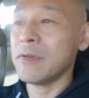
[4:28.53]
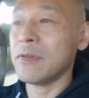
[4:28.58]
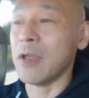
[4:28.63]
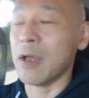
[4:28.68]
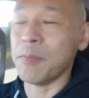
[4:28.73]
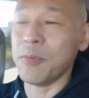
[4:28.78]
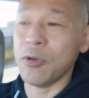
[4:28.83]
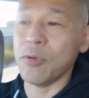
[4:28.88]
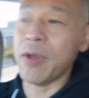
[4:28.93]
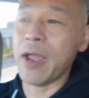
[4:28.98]

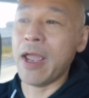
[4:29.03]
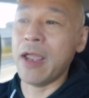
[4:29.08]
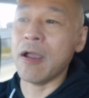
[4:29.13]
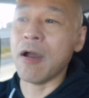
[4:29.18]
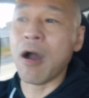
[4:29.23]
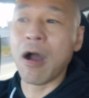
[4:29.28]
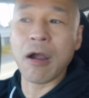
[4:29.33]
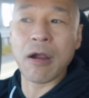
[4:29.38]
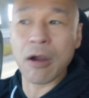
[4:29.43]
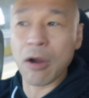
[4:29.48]
W A
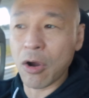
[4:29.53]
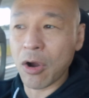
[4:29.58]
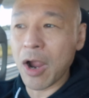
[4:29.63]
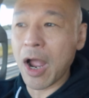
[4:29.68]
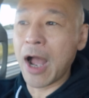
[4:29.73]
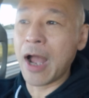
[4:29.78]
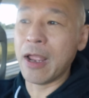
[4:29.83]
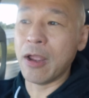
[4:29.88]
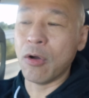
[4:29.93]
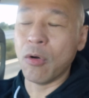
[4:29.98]
R R
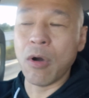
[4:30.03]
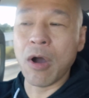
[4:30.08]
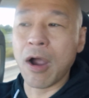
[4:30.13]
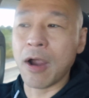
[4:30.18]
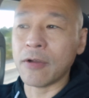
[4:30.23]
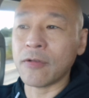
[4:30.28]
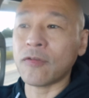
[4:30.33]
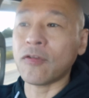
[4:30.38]
I O R.